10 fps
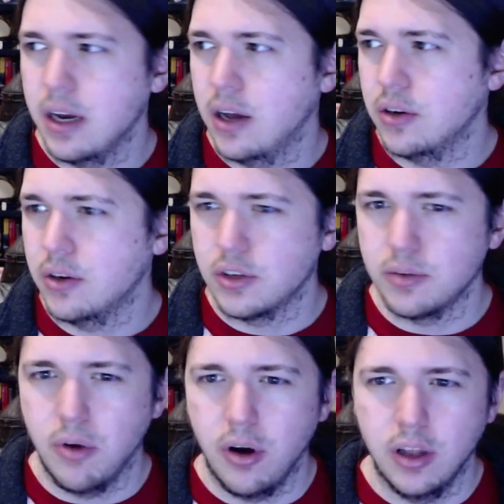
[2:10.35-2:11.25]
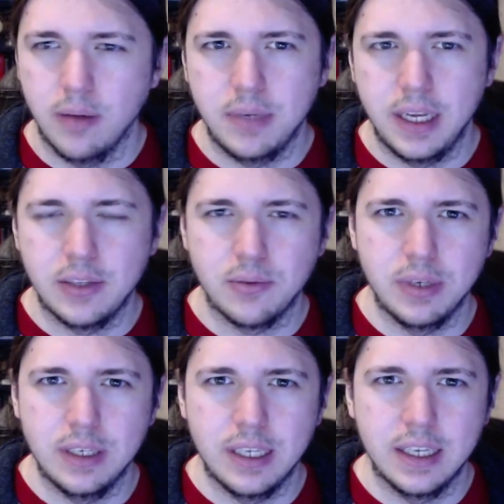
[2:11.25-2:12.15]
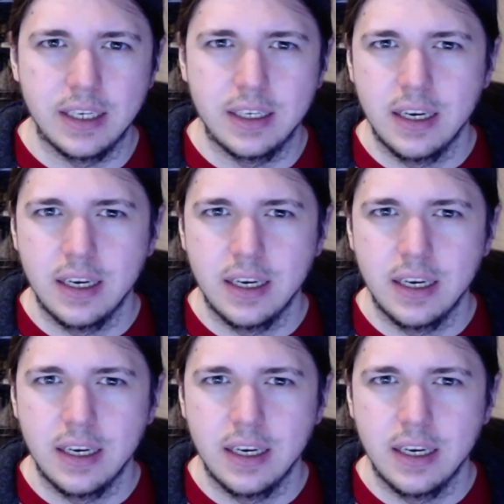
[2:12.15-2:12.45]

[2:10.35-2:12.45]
other small updates we did,